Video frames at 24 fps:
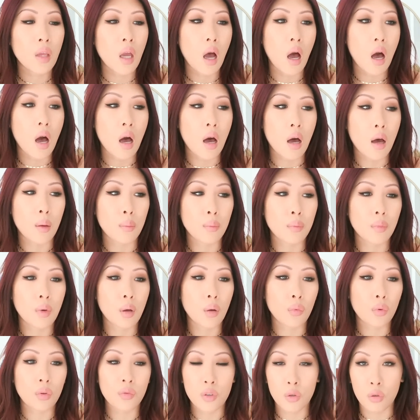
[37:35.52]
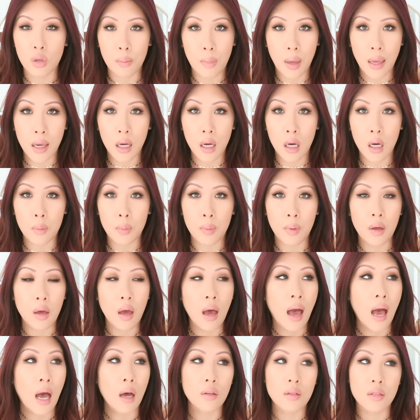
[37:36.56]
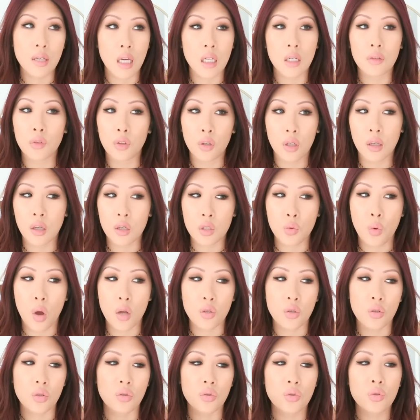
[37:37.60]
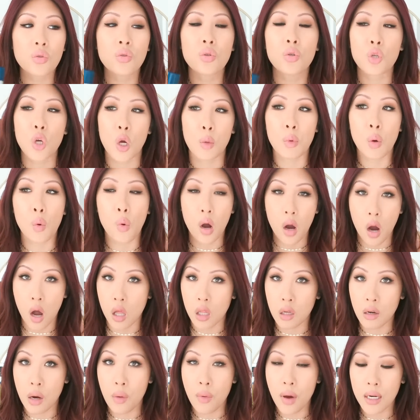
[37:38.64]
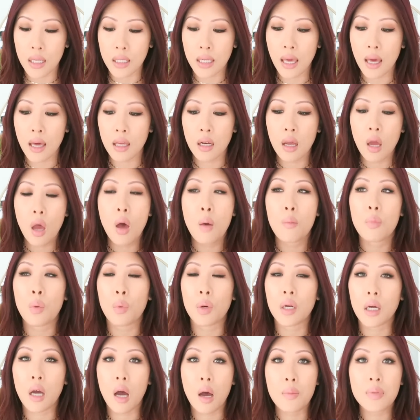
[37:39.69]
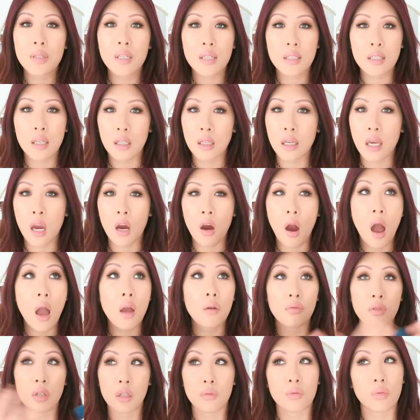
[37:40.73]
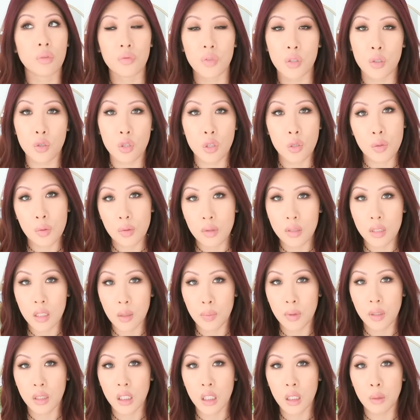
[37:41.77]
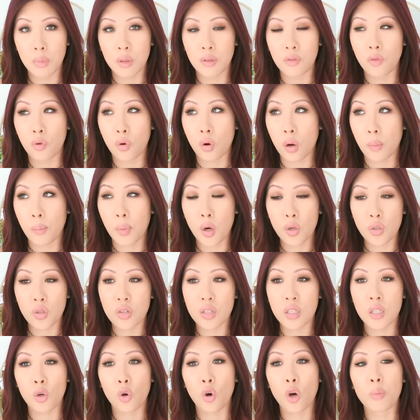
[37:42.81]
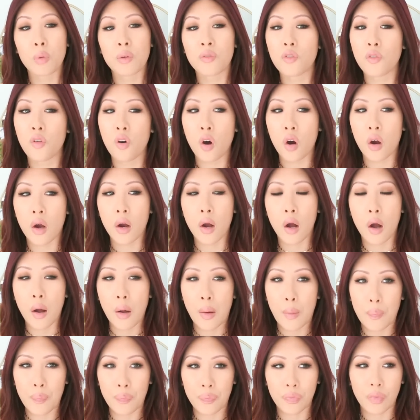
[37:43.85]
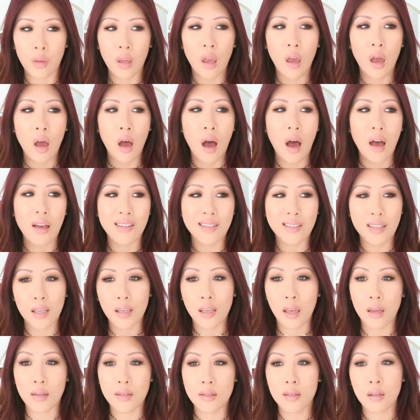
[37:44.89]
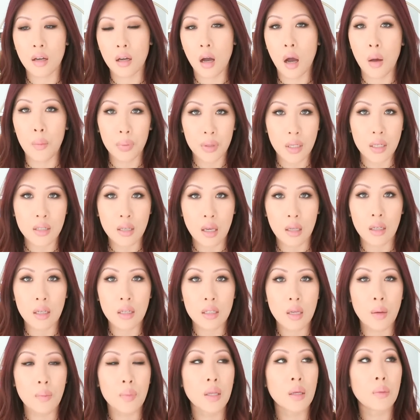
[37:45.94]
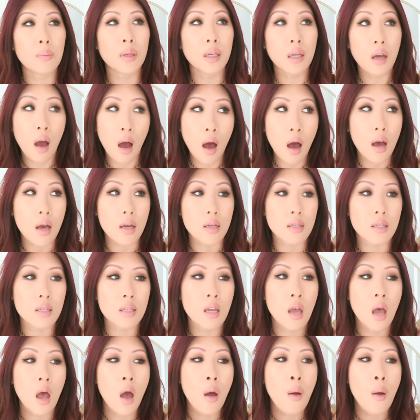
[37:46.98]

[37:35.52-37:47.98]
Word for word: um, reviewing makeup, outside of looking at swatches to determine what color I want to get. But when it comes to skincare, I read reviews, typically before purchasing or before um, I say yes to a company sending something, because